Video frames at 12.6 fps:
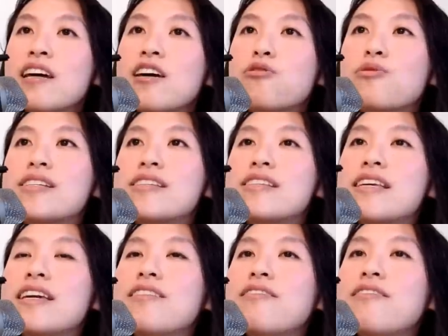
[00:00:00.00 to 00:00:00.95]

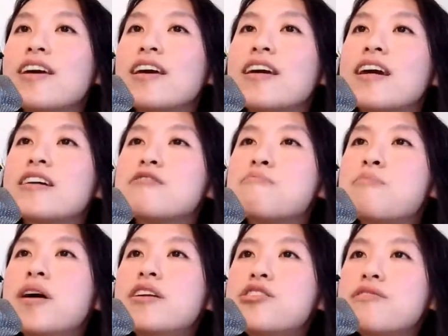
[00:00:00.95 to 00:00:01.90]
receiving as
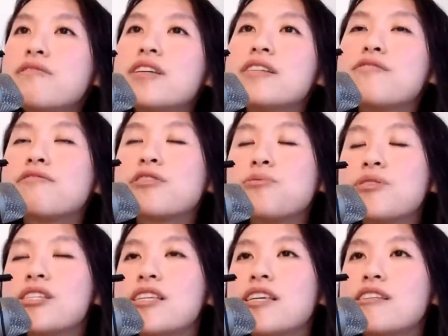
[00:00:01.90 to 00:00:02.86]
much of this
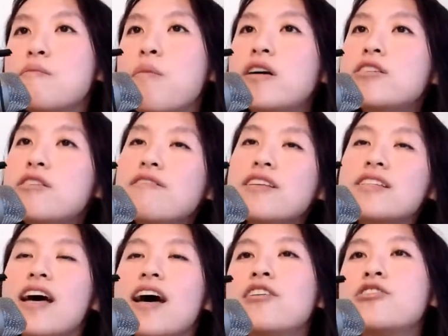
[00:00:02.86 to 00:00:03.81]
frequency, as much of this
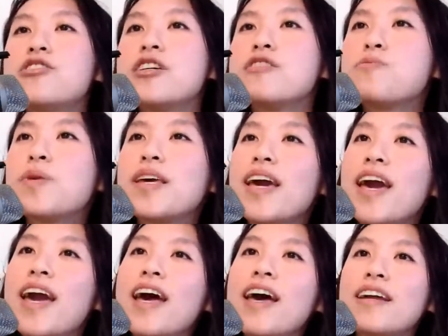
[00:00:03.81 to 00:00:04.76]
energy as we
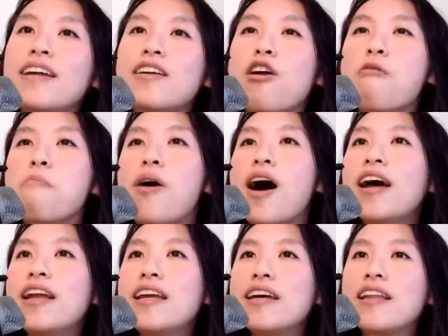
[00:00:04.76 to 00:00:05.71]
can in our
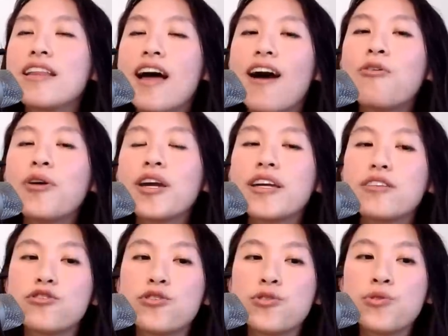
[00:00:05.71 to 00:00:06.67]
body, allowing it
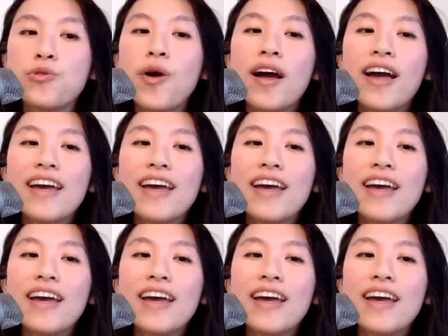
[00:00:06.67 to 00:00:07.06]
to